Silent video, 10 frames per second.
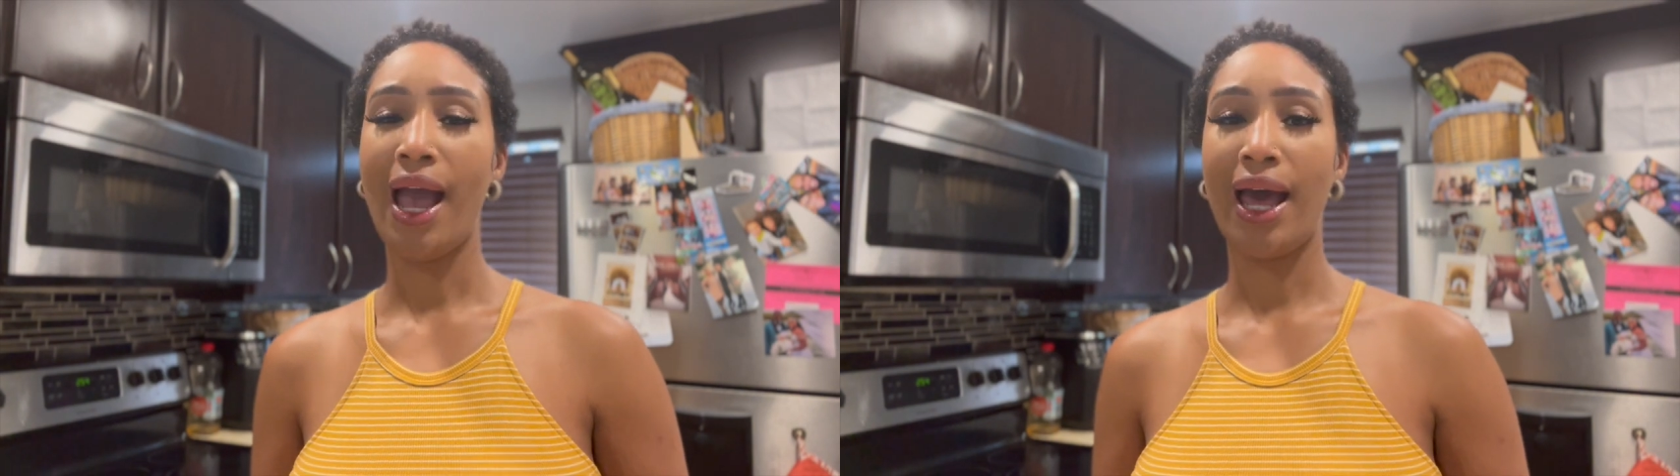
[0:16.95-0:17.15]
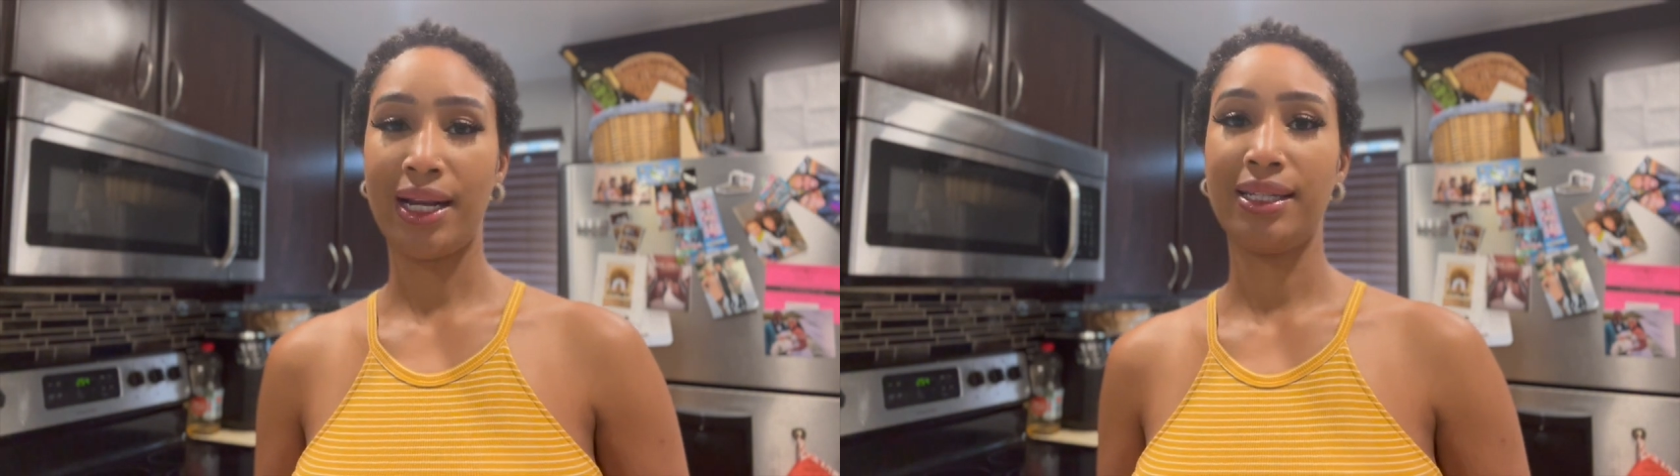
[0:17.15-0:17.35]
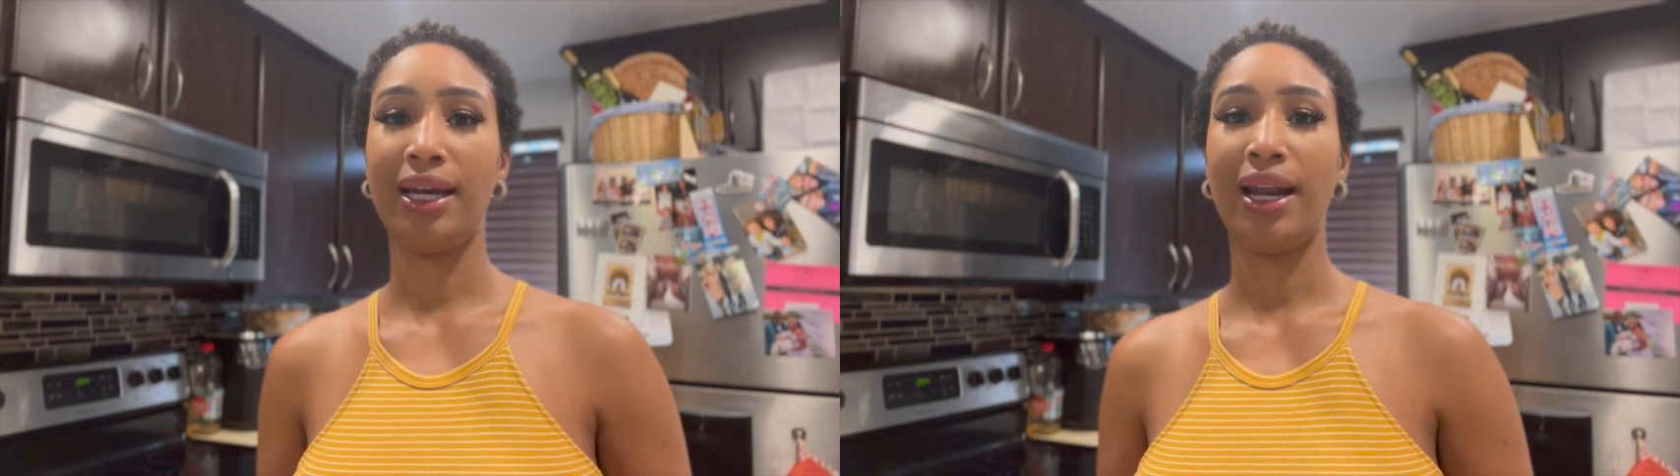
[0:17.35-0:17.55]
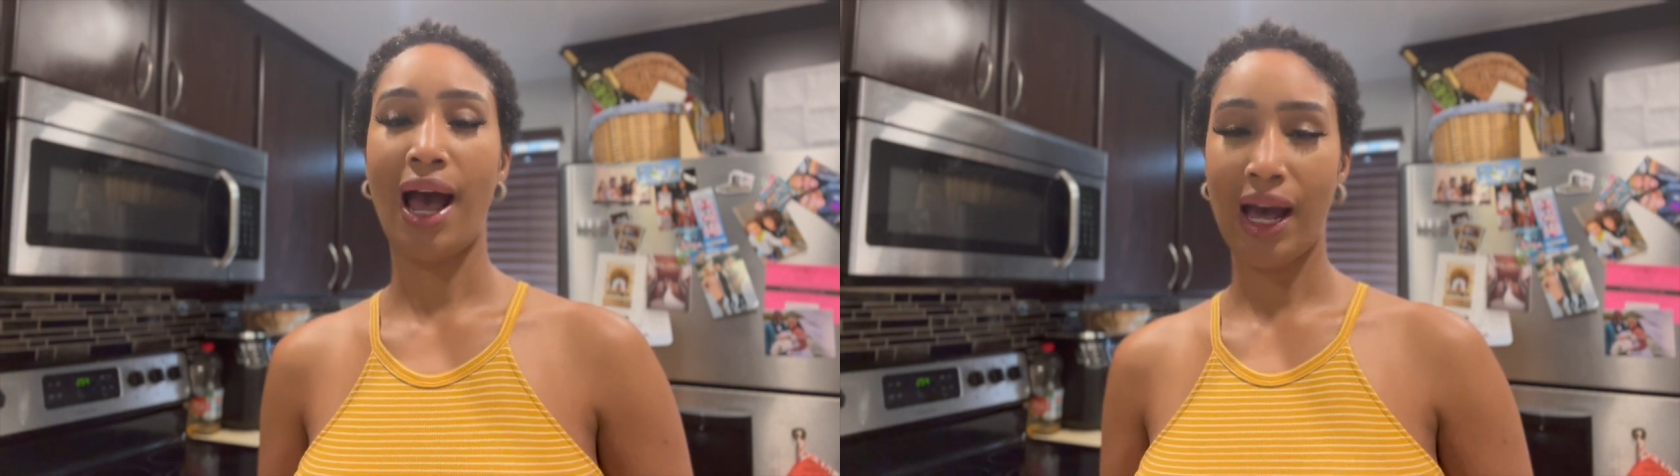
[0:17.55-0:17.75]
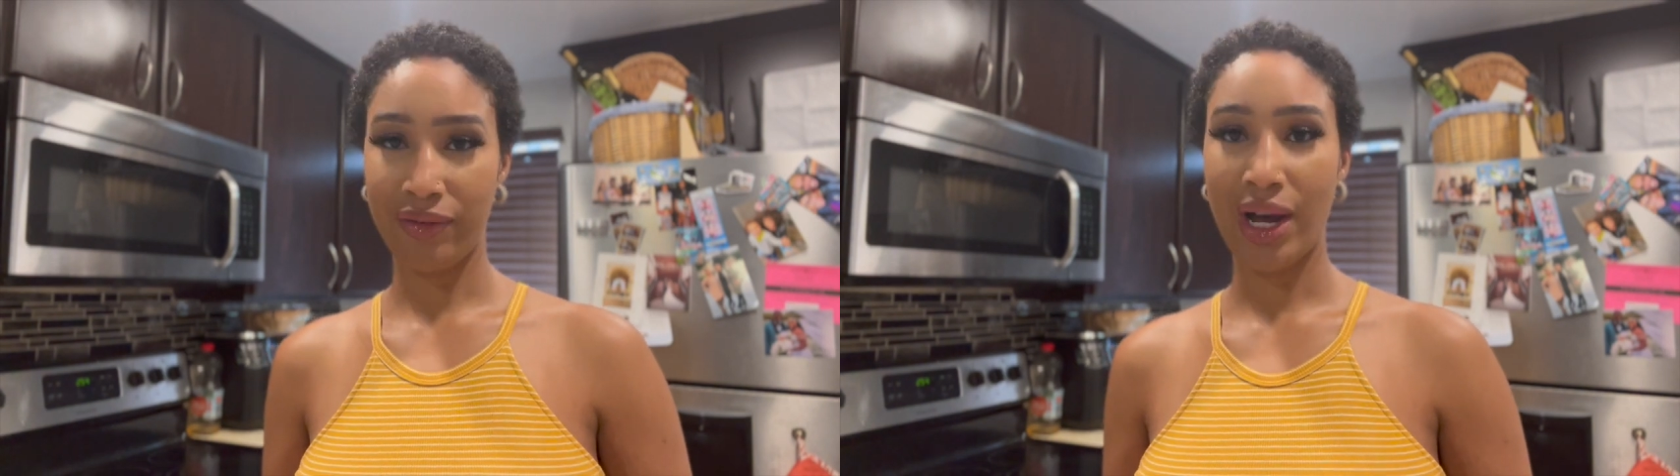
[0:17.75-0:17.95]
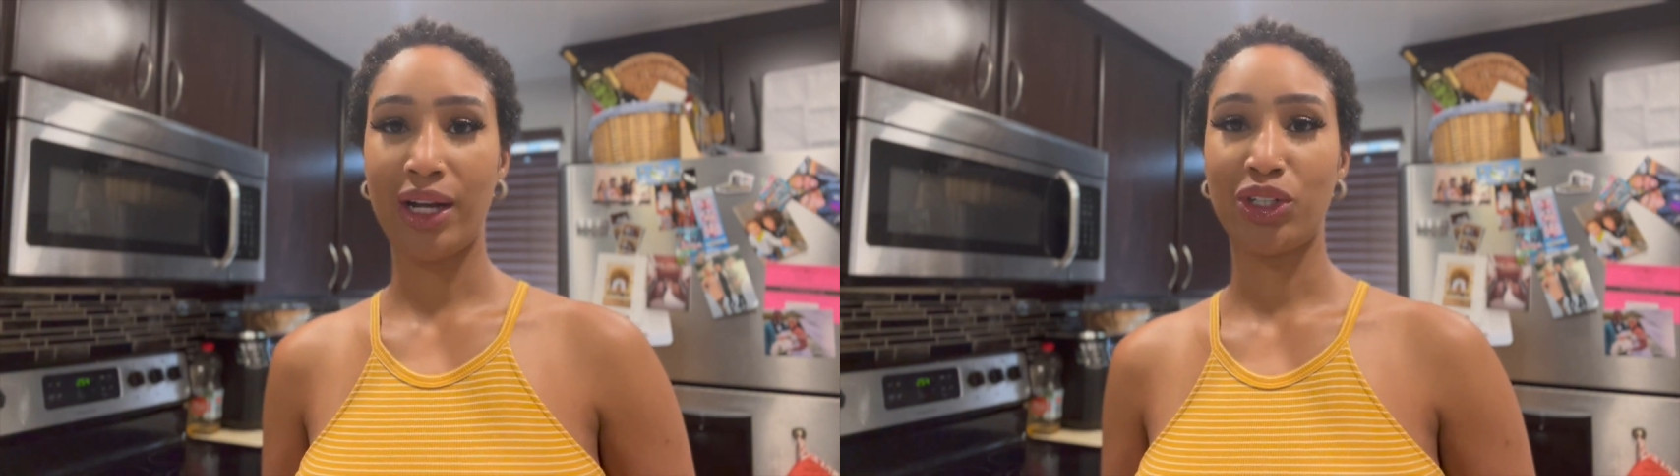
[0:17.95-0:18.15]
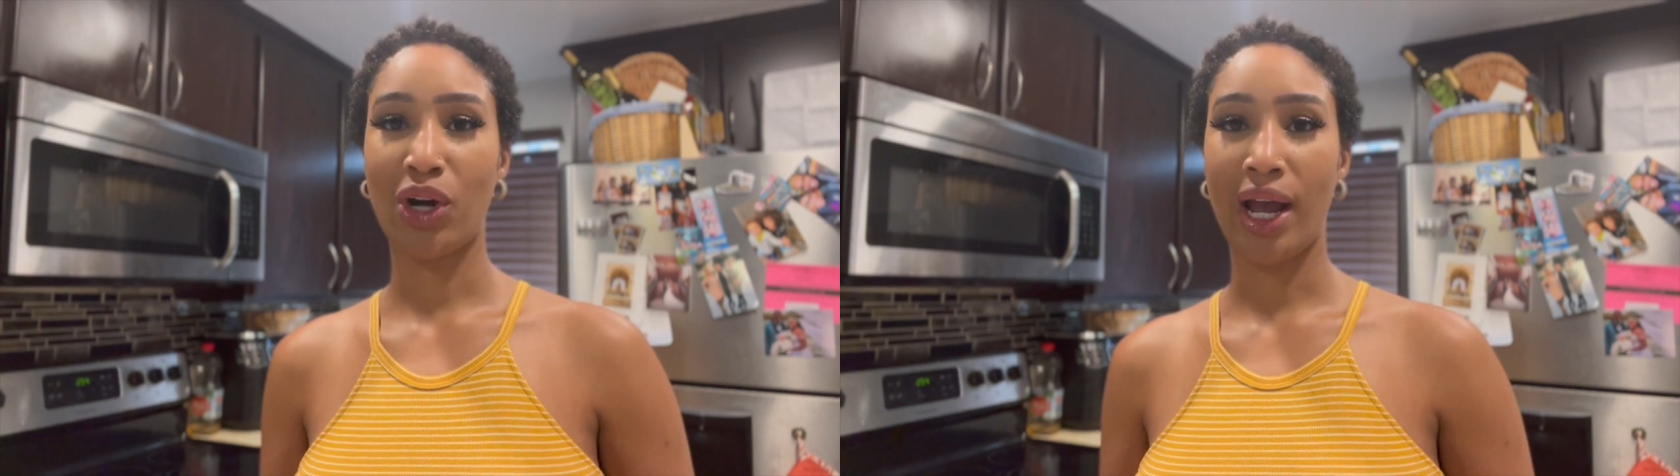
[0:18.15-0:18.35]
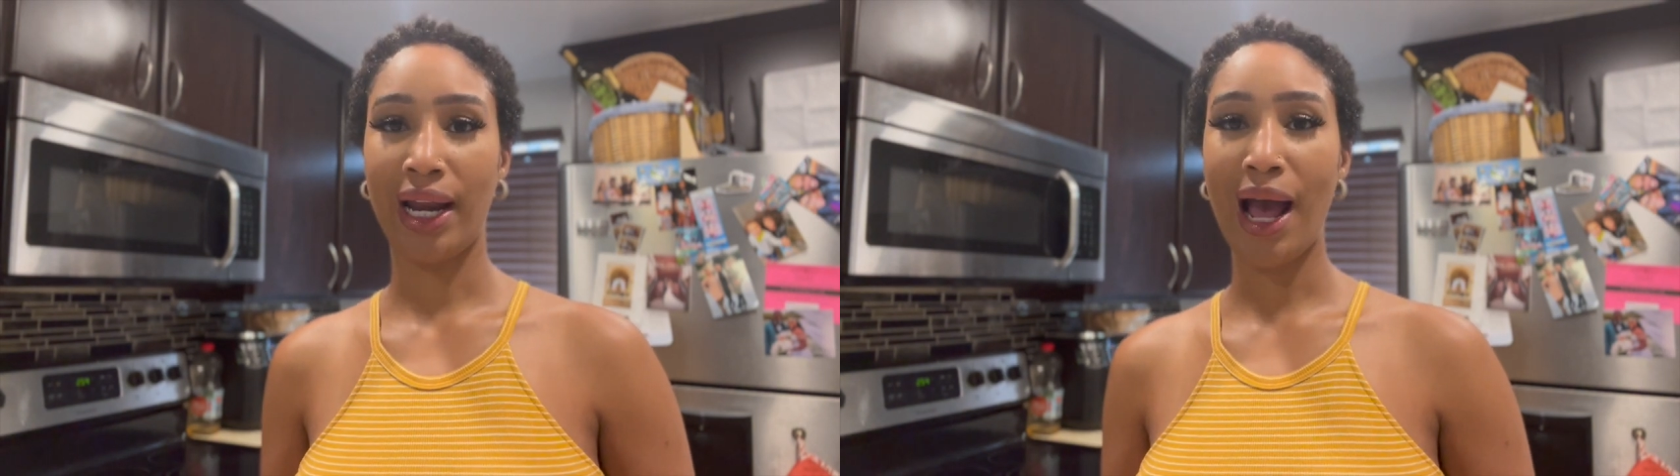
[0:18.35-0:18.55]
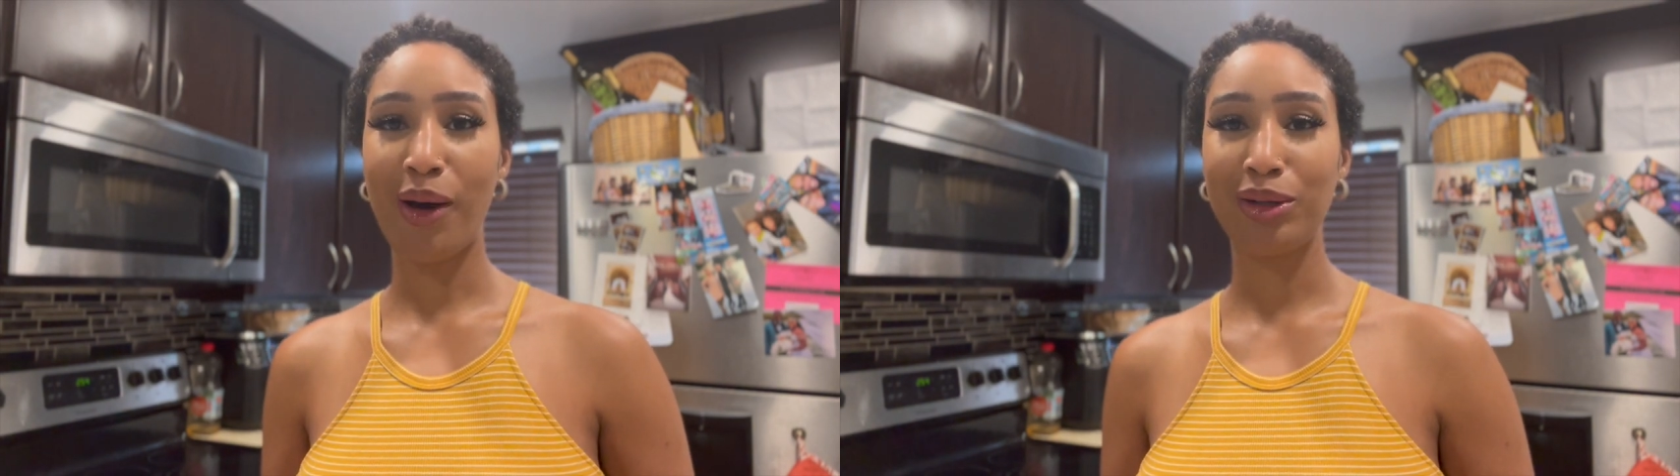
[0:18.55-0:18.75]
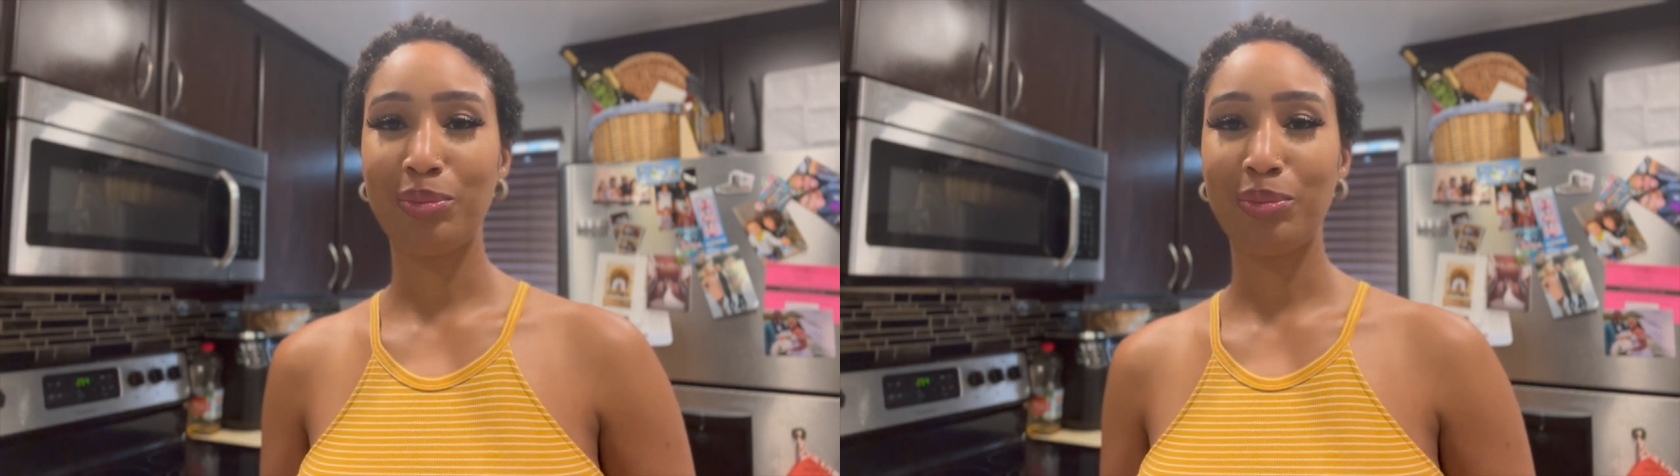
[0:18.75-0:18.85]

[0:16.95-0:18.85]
and I said I've got to try it out,